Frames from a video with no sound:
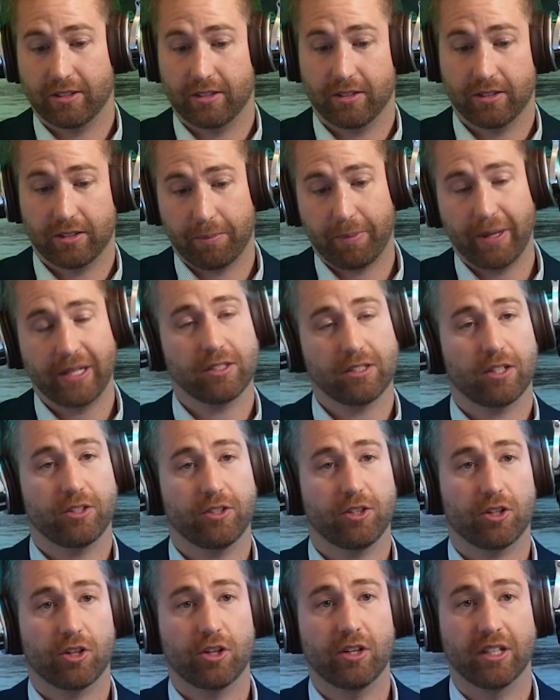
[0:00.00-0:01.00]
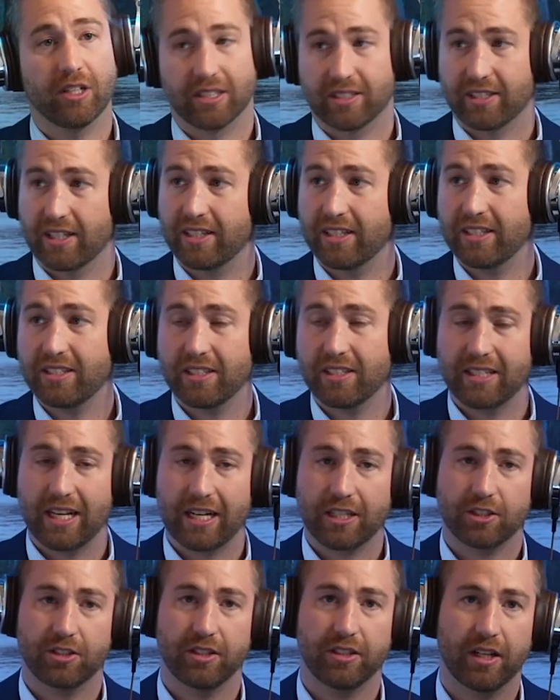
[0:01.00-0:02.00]
Depends on your earnings. And this is
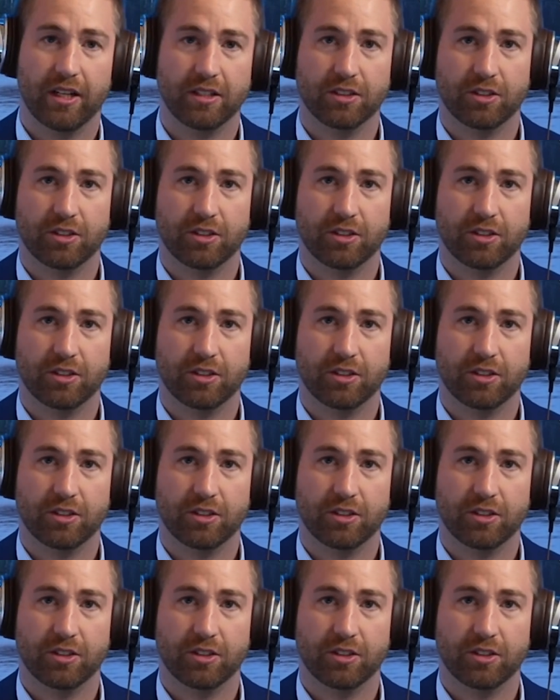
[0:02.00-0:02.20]
actually done.